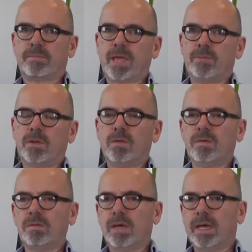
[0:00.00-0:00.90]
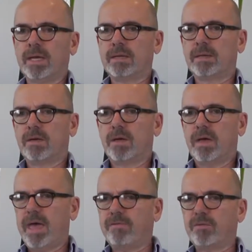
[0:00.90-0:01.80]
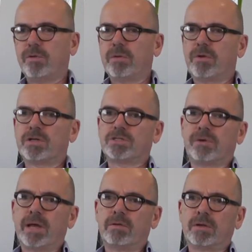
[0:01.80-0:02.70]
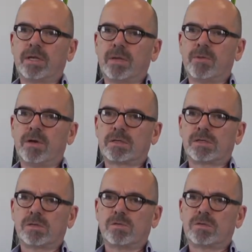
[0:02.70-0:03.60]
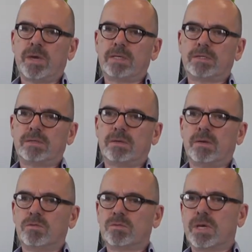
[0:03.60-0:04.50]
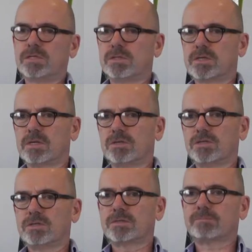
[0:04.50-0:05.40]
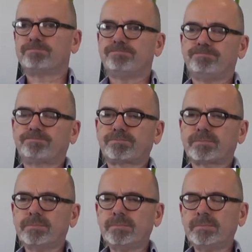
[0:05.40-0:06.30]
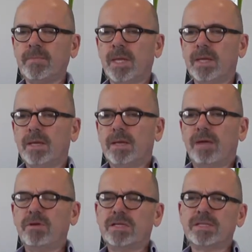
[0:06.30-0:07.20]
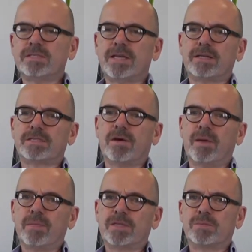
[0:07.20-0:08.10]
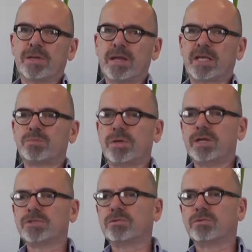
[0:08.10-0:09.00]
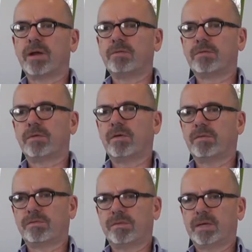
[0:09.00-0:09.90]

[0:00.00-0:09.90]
came along and everybody rushed around looking at marketing automation solutions. And really since that time there's been an exponential growth of